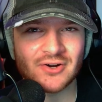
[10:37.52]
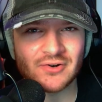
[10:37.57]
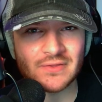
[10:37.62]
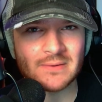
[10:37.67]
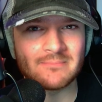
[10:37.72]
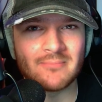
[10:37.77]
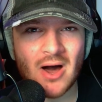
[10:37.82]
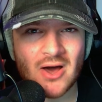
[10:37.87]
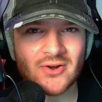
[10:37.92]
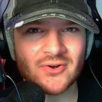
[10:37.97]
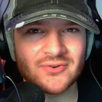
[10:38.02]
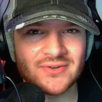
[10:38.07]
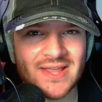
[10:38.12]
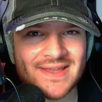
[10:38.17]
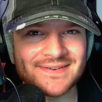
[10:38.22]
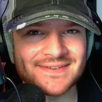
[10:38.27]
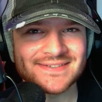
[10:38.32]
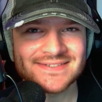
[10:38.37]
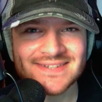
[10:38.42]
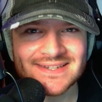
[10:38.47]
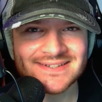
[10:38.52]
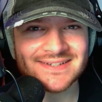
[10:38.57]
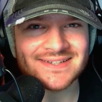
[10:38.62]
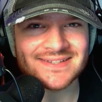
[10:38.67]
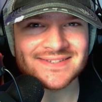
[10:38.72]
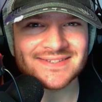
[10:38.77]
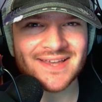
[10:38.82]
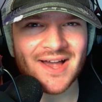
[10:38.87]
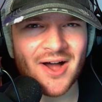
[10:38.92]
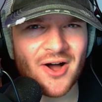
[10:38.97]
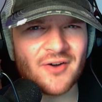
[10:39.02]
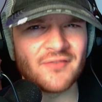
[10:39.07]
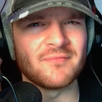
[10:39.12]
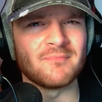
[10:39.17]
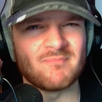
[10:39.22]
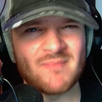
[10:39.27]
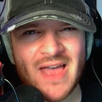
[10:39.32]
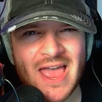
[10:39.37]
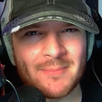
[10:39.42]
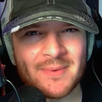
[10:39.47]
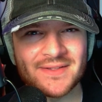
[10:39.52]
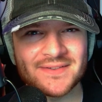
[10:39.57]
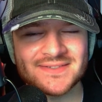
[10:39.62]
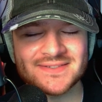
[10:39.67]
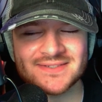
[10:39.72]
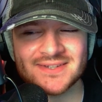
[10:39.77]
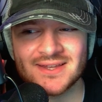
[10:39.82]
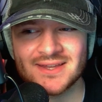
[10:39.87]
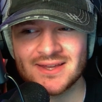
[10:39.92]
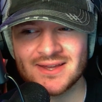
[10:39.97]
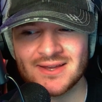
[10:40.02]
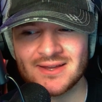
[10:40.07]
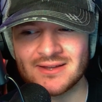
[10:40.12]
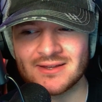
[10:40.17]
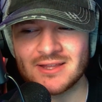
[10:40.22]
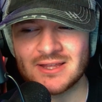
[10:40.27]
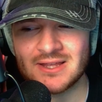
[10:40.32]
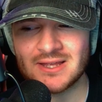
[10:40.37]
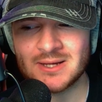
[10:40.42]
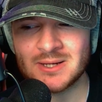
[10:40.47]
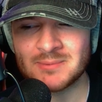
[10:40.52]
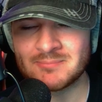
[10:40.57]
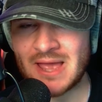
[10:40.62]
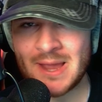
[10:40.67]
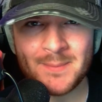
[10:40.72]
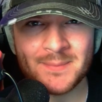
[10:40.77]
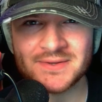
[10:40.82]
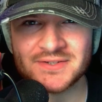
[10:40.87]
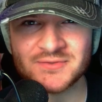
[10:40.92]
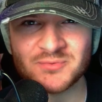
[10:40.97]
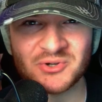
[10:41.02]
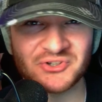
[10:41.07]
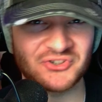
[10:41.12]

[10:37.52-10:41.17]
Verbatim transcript: are the modern day descendants of mammoths. Mammoths